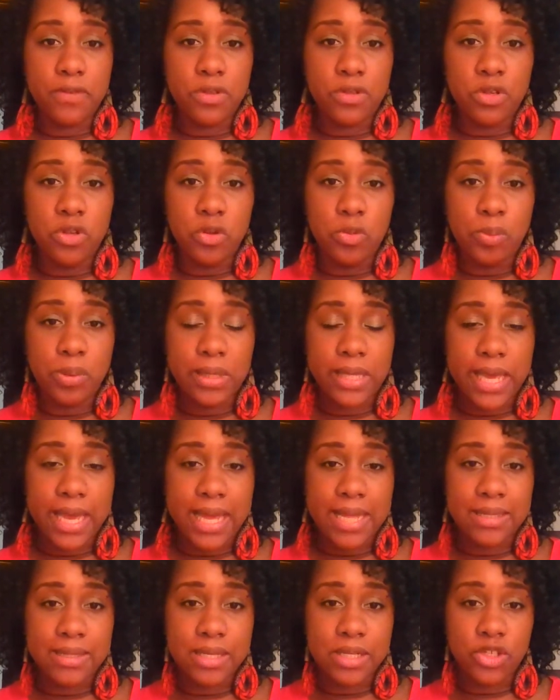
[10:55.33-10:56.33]
new
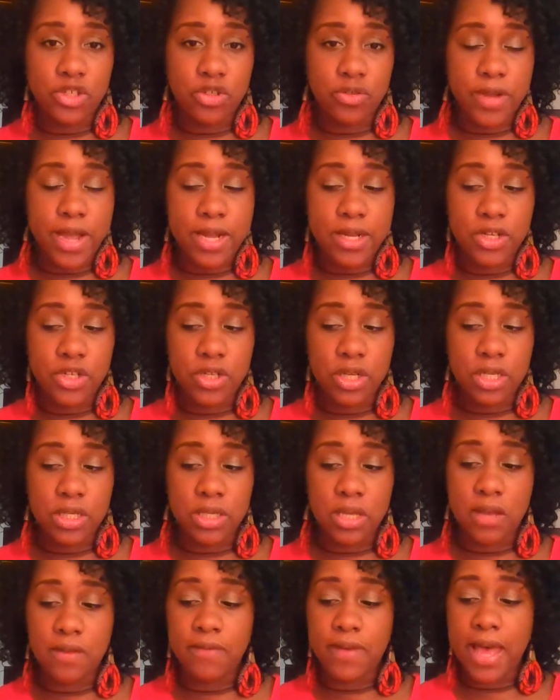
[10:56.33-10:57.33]
plans and strategies
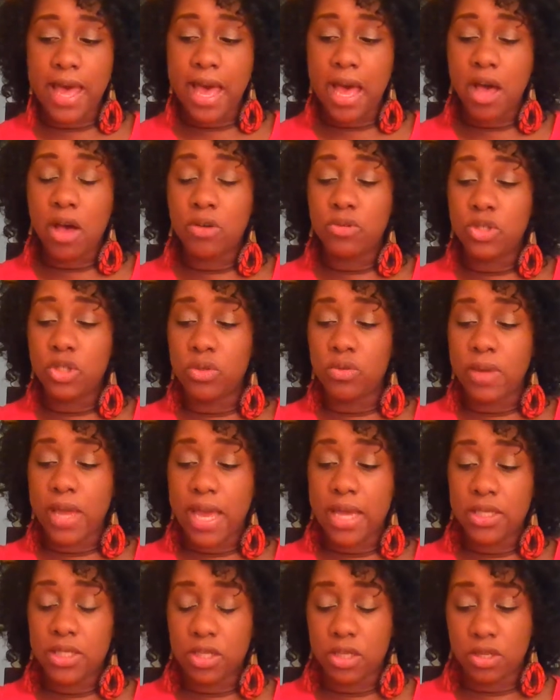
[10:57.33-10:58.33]
of how to
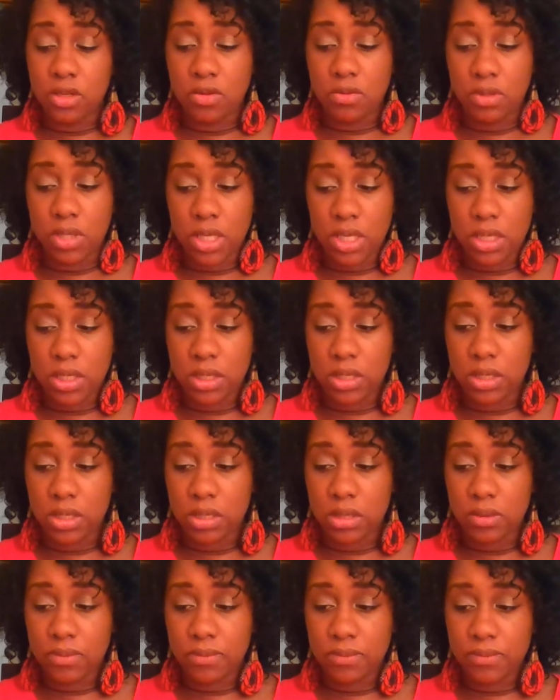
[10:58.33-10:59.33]
execute
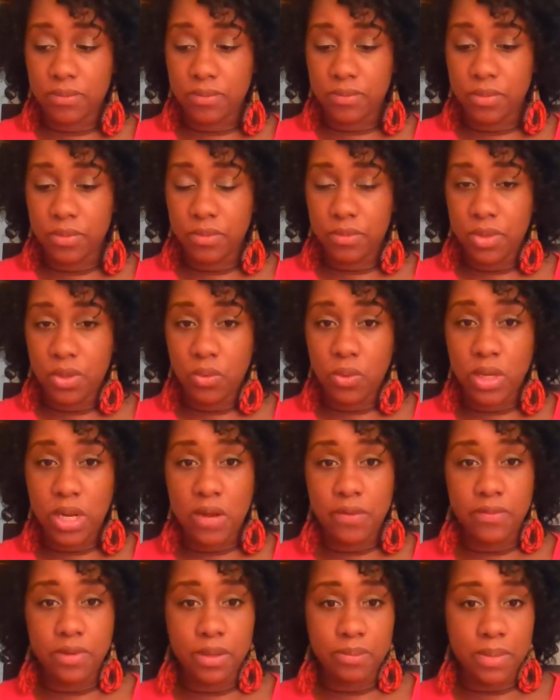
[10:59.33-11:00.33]
this,
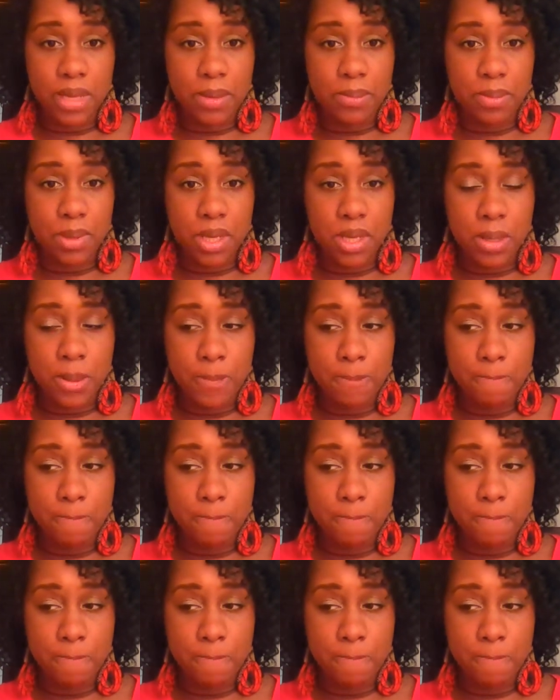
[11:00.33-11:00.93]
whatever it may be.